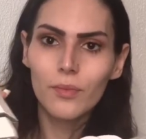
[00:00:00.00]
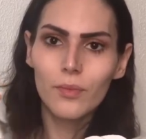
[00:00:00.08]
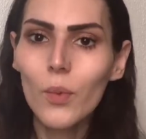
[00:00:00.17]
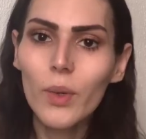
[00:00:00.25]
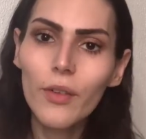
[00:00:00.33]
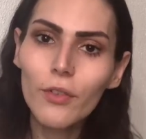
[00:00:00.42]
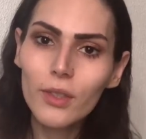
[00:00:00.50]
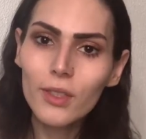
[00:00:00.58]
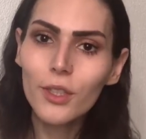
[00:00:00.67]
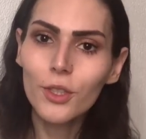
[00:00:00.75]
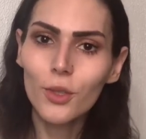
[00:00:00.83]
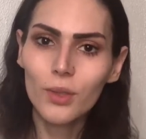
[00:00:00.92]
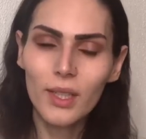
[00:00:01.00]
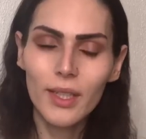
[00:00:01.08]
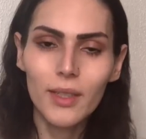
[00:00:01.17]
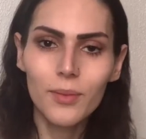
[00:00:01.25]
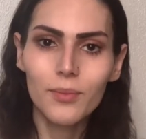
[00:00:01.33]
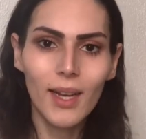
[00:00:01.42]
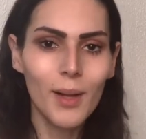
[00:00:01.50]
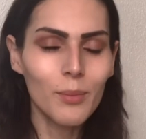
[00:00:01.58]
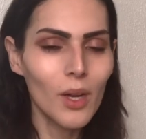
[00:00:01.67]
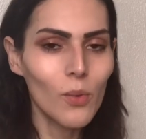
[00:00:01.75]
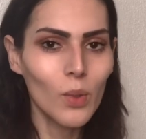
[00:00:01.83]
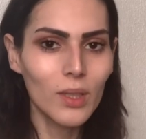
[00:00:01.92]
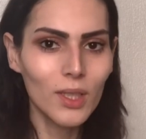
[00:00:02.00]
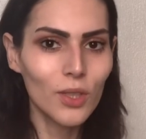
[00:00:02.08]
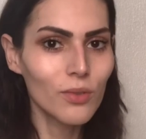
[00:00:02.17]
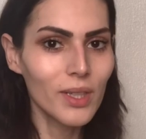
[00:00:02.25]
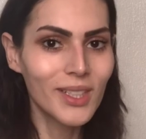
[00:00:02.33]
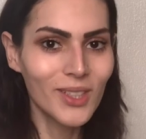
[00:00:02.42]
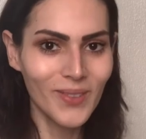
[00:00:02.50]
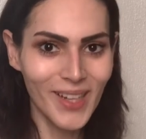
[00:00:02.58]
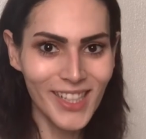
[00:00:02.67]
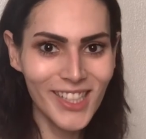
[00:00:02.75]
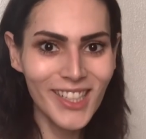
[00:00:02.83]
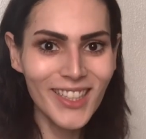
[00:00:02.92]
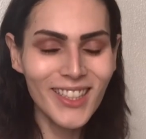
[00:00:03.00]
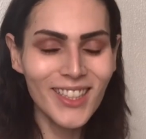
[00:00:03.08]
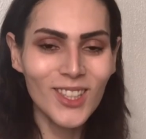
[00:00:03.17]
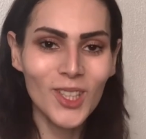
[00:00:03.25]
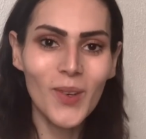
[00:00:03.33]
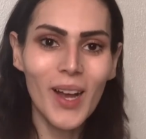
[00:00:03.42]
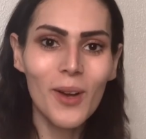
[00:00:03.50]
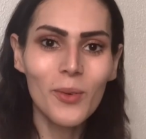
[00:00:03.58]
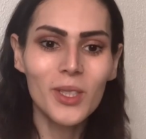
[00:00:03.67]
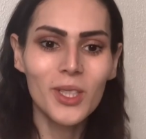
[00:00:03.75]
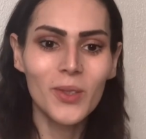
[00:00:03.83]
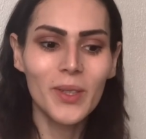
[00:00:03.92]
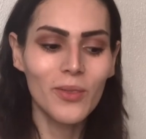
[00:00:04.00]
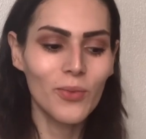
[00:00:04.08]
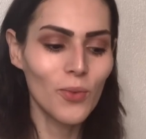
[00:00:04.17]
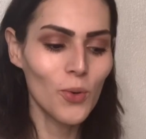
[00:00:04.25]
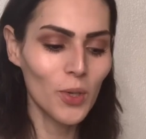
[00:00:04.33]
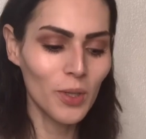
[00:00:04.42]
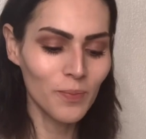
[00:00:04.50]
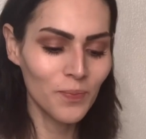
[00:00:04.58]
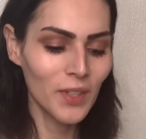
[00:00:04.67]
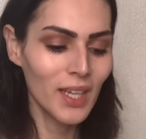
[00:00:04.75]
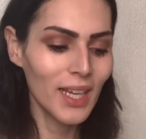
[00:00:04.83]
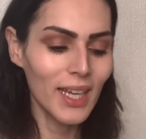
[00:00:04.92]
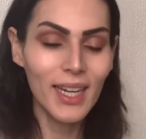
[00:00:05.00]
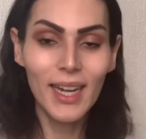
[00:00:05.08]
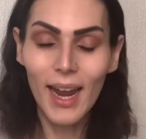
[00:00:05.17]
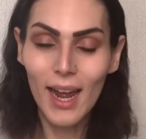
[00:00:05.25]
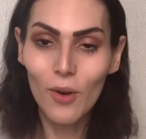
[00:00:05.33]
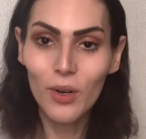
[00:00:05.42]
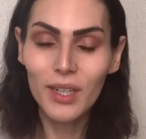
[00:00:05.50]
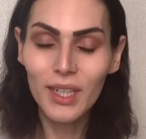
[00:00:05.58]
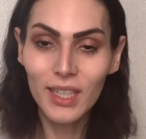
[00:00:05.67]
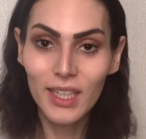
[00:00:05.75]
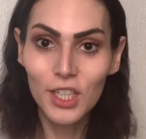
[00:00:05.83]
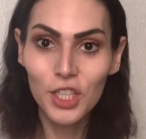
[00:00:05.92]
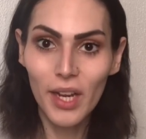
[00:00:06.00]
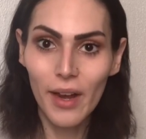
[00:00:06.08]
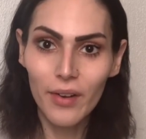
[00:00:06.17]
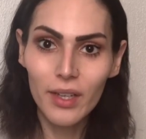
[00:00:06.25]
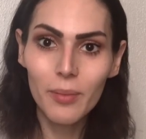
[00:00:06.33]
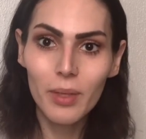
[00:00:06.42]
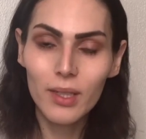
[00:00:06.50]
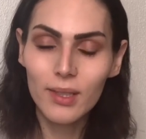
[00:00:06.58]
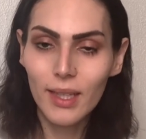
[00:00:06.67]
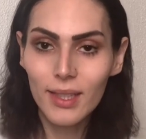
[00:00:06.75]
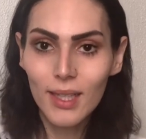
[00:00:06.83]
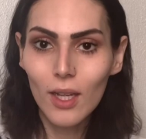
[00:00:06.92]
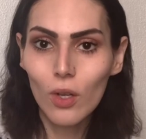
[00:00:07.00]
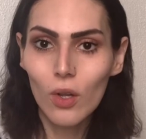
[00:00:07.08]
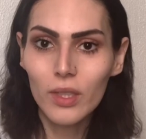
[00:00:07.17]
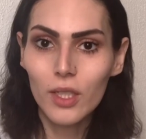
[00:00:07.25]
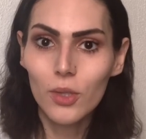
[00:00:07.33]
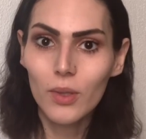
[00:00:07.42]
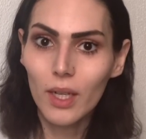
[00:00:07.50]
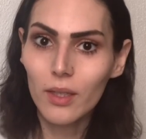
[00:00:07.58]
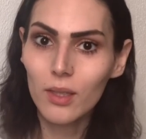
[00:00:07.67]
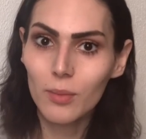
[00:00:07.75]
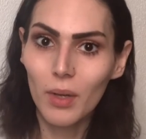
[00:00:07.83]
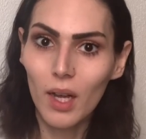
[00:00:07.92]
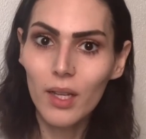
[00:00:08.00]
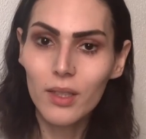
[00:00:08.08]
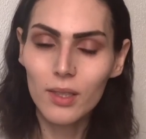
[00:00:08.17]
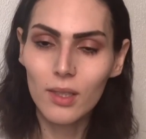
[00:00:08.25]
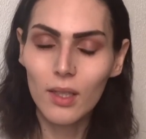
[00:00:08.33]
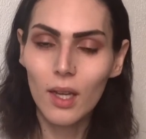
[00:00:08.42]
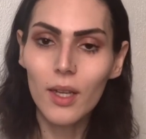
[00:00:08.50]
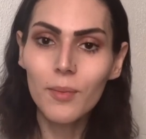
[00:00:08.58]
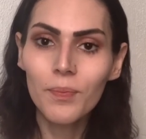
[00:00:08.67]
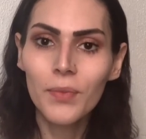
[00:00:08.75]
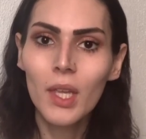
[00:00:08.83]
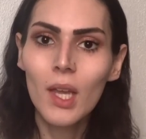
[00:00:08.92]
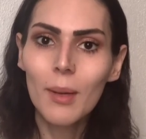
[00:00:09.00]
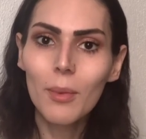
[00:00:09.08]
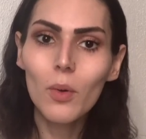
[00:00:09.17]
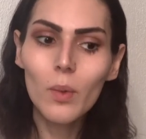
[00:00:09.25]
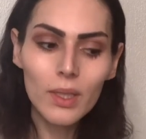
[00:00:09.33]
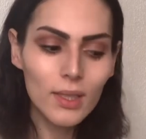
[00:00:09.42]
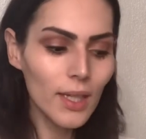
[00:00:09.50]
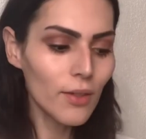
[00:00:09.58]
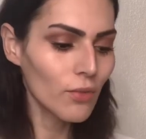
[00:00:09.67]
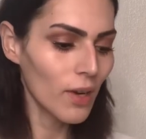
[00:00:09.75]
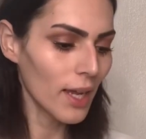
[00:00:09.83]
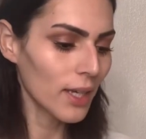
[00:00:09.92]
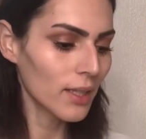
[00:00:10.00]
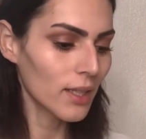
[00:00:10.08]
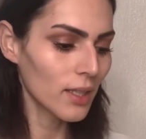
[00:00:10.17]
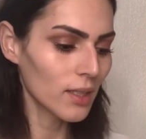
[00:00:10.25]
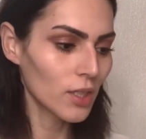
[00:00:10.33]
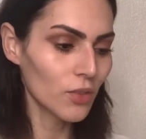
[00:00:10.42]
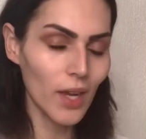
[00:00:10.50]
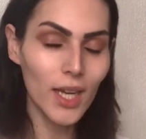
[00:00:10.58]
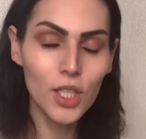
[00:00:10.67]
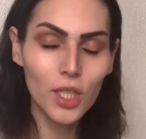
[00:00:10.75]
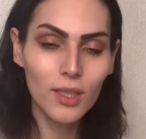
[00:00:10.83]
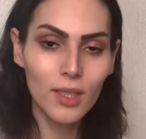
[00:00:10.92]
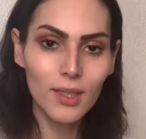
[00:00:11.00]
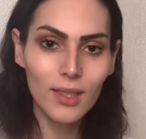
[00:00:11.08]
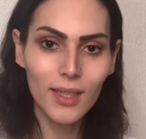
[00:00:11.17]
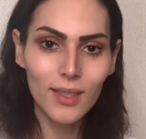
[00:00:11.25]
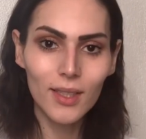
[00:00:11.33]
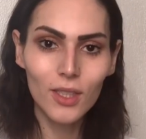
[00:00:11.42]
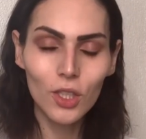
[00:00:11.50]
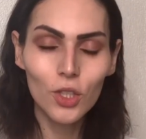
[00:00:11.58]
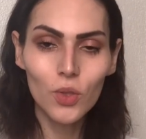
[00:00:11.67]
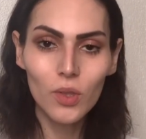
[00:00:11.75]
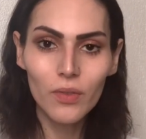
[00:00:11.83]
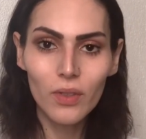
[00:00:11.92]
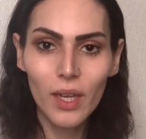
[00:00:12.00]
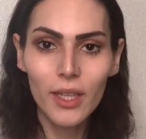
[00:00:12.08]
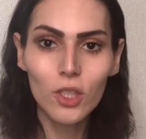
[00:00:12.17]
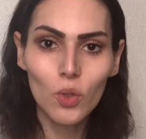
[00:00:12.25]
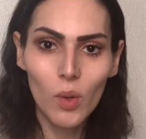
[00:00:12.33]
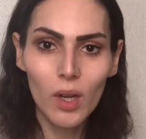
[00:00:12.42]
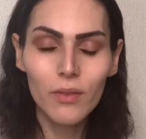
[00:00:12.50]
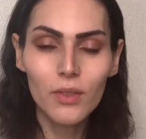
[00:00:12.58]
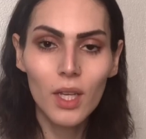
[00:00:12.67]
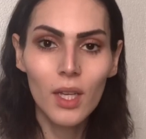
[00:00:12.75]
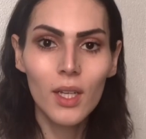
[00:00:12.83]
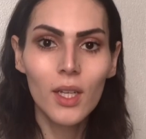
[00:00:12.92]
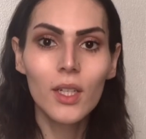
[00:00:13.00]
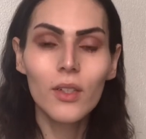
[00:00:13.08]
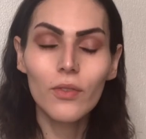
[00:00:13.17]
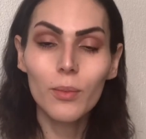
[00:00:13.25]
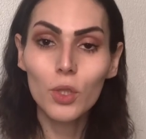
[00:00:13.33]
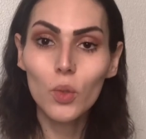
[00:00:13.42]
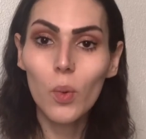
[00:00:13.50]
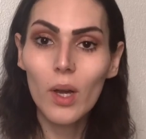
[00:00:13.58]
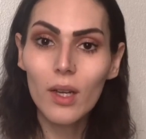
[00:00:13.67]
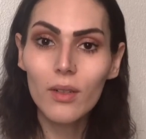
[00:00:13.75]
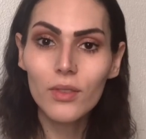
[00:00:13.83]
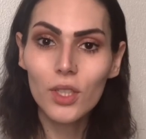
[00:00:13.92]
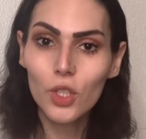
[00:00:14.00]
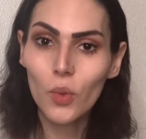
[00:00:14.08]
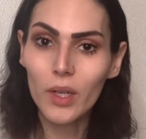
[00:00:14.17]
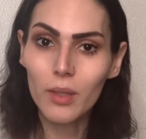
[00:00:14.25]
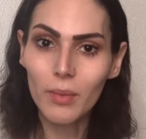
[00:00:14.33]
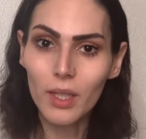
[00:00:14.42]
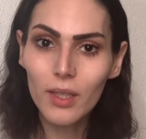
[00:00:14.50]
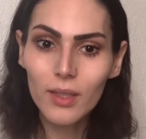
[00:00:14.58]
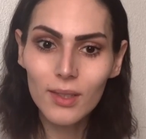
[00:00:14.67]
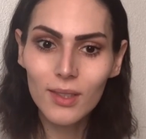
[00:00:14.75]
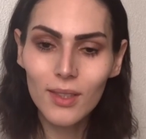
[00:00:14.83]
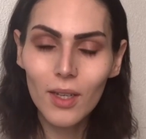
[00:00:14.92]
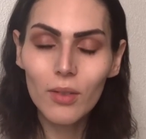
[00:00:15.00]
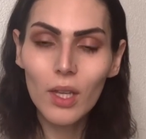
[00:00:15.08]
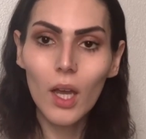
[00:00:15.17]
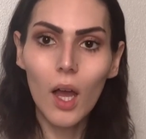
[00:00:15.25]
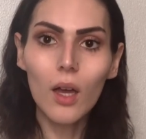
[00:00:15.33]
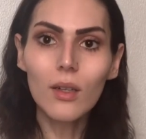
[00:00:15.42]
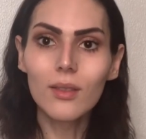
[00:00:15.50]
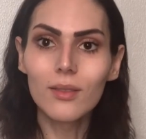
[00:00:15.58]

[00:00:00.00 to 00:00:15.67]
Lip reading: When I first started using it, I'm not one to read directions, so I would do it for an hour in each area because that's how long they do it at the spa and the salon. But once I read the directions, it says to do it for like from 12 to 20 minutes. I was like, oh.